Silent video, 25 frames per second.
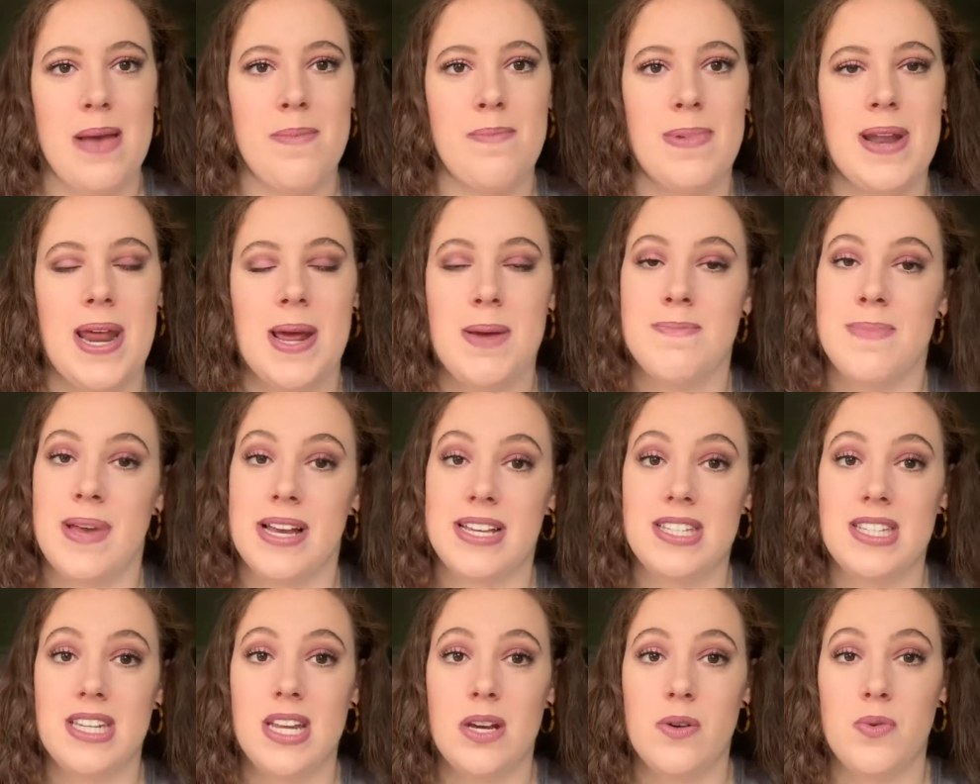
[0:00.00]
but I
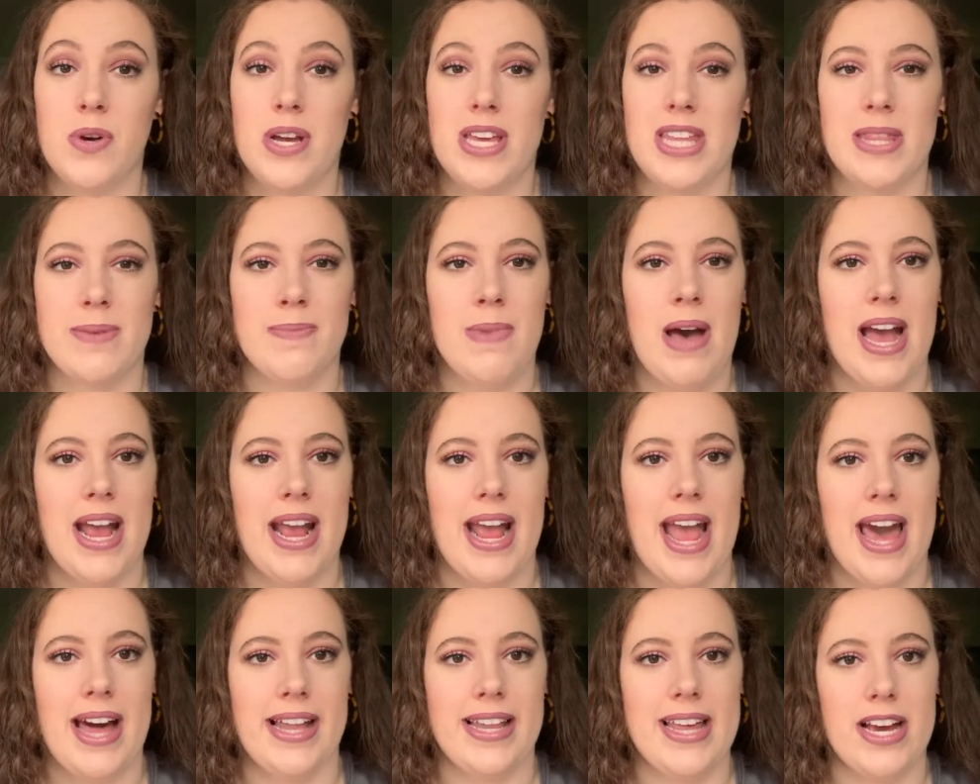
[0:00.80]
mixed it with
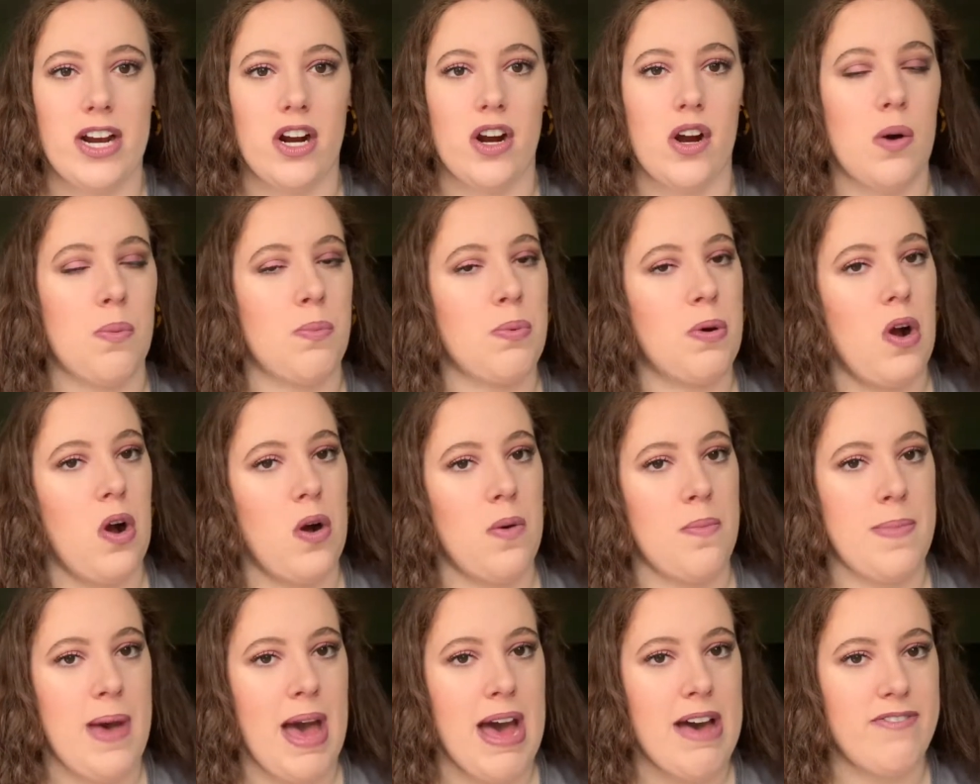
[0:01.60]
my LA Girl
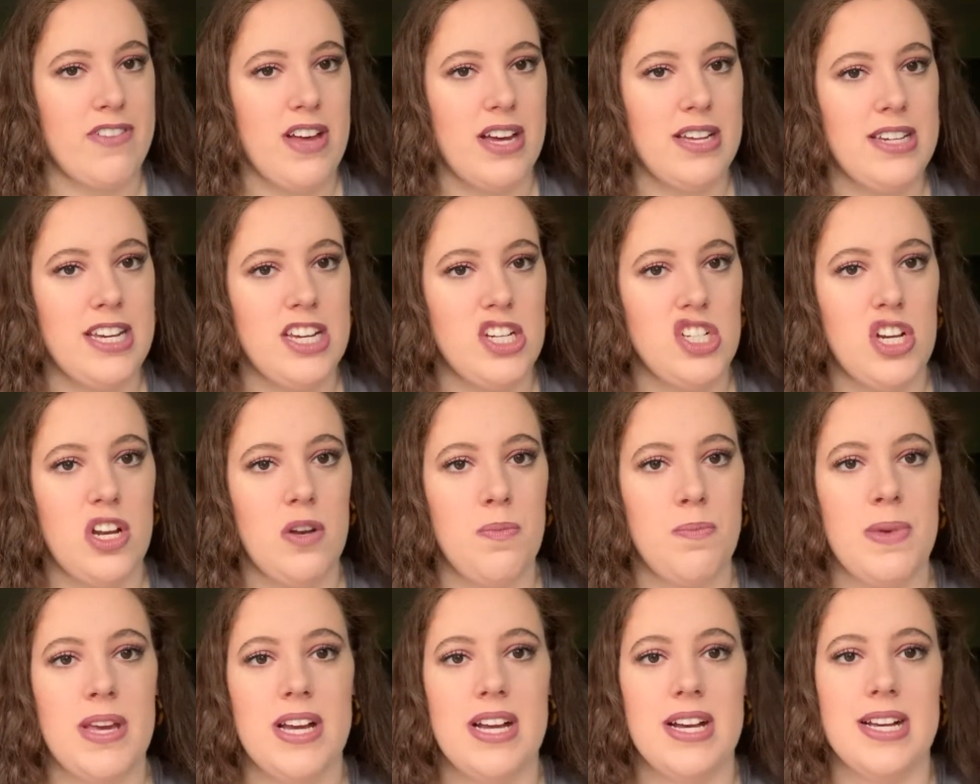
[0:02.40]
Pro Matte
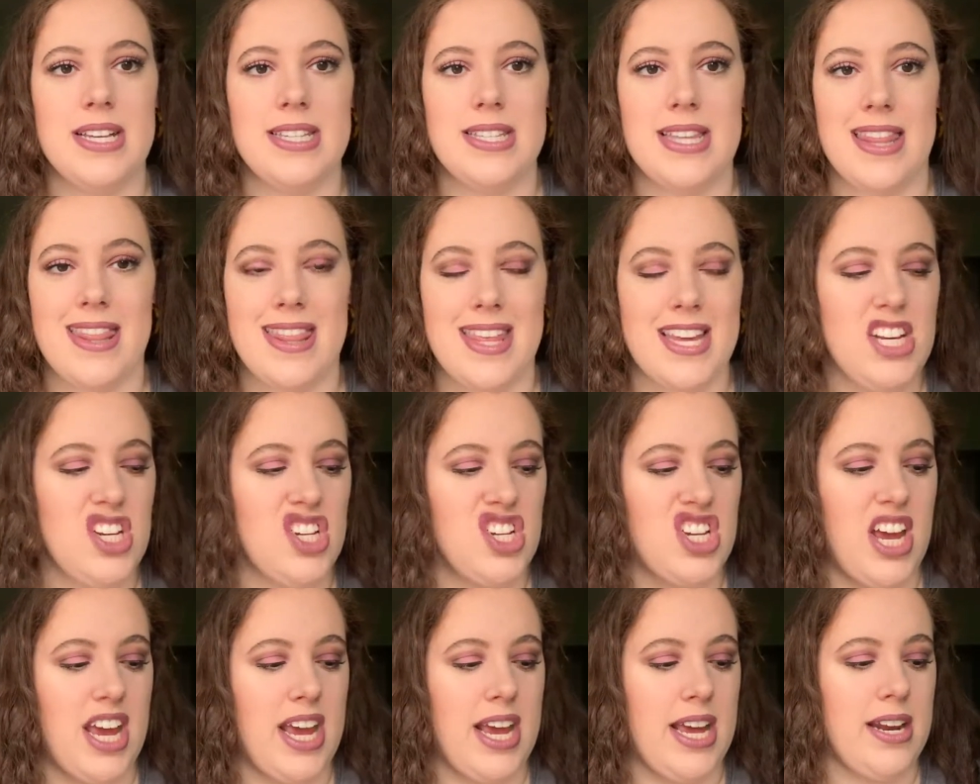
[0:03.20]
Foundation because this
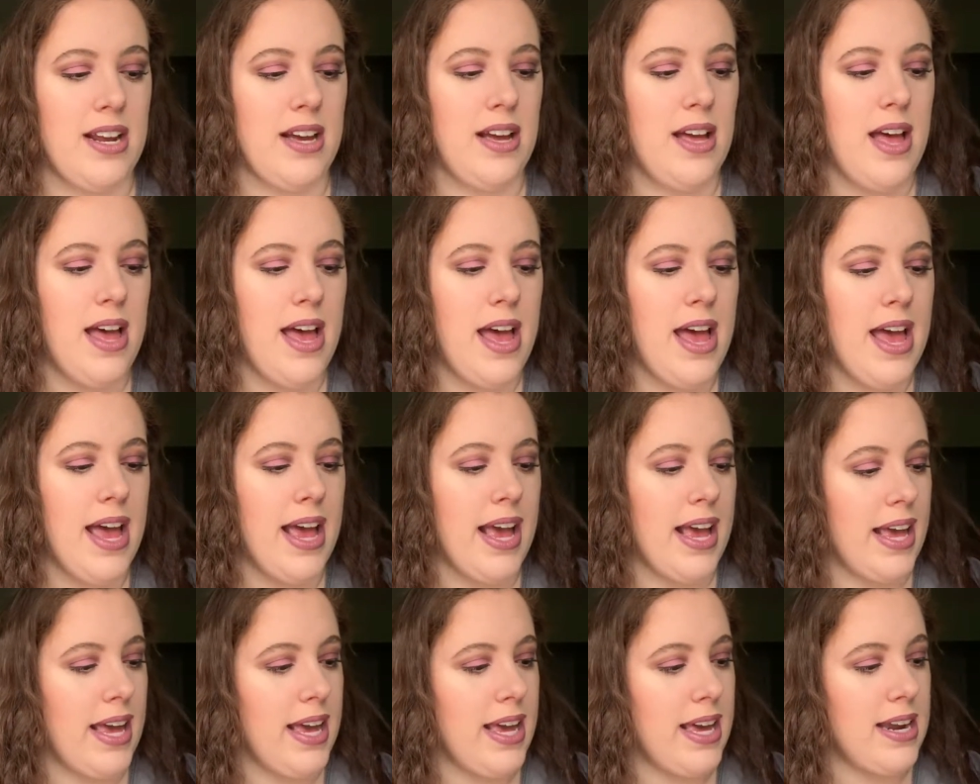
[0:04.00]
shade
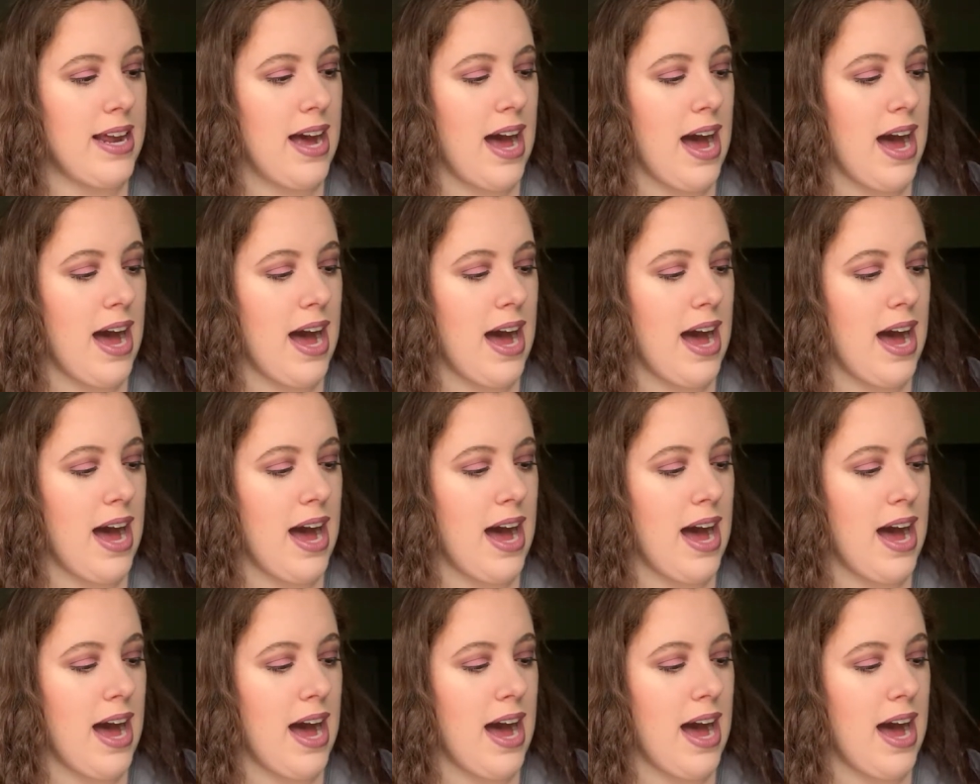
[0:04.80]
in